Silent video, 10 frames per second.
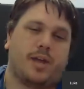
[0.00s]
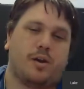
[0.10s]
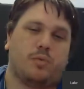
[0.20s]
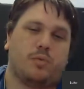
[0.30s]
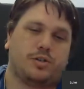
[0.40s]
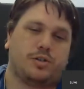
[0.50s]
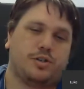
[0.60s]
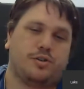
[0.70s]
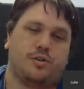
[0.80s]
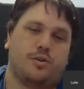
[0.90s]
They know what you
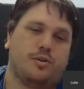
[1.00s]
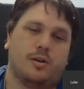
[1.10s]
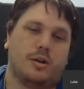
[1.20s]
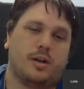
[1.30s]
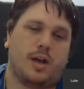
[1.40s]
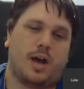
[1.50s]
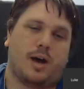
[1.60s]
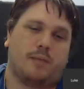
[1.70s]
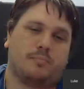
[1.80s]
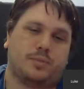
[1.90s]
do.
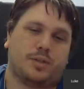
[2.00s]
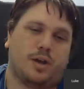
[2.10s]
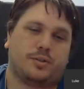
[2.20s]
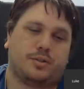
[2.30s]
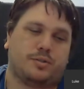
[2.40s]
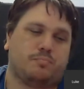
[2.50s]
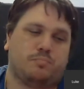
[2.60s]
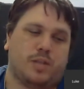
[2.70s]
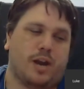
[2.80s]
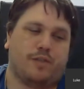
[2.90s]
So it's
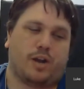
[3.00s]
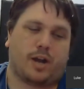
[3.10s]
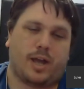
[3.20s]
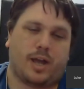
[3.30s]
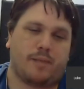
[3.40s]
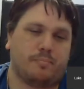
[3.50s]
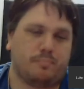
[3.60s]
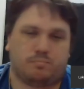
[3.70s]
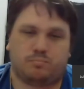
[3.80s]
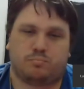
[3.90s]
none of it I claim to